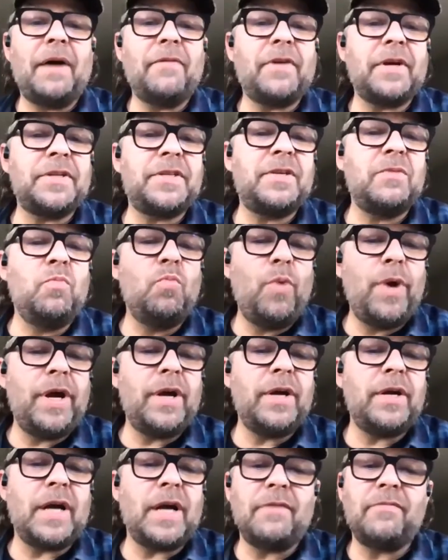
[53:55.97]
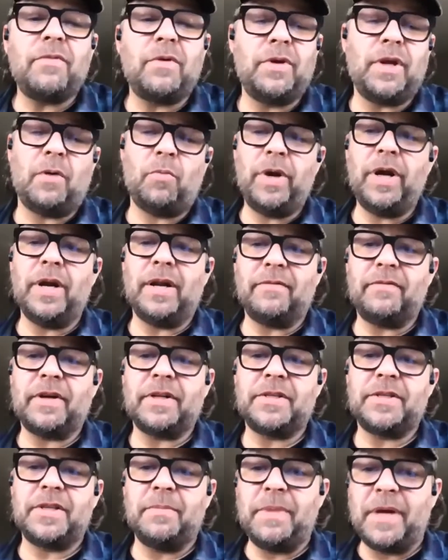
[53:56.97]
I've got some weird, not weird, I've
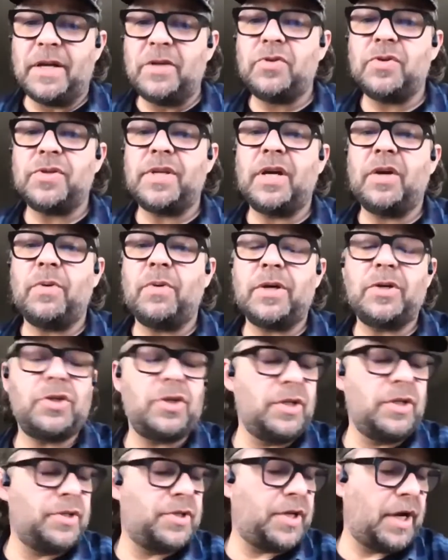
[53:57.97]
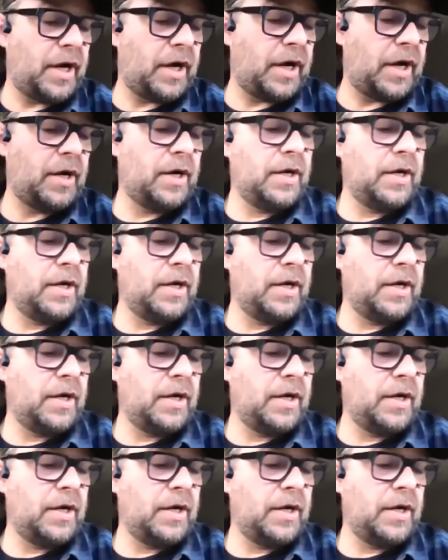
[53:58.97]
got some interesting questions here.